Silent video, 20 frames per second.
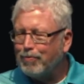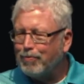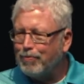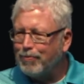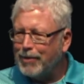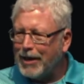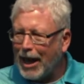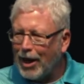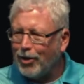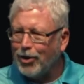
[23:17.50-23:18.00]

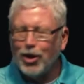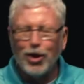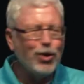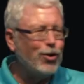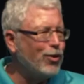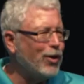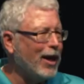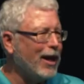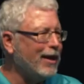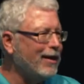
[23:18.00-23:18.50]
tell you
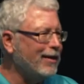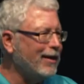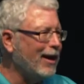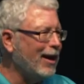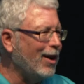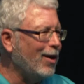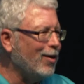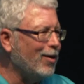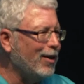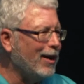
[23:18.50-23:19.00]
that, you
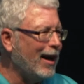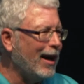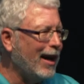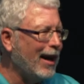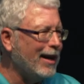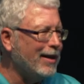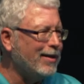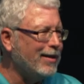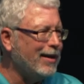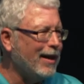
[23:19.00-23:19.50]
know,
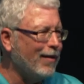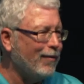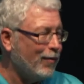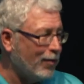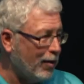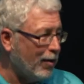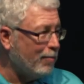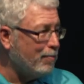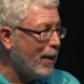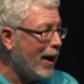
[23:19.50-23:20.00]
as if
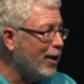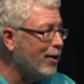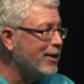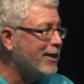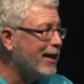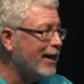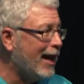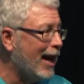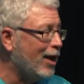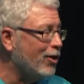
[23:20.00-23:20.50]

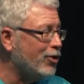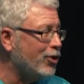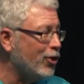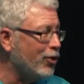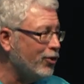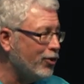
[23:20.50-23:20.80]
parenting counsel,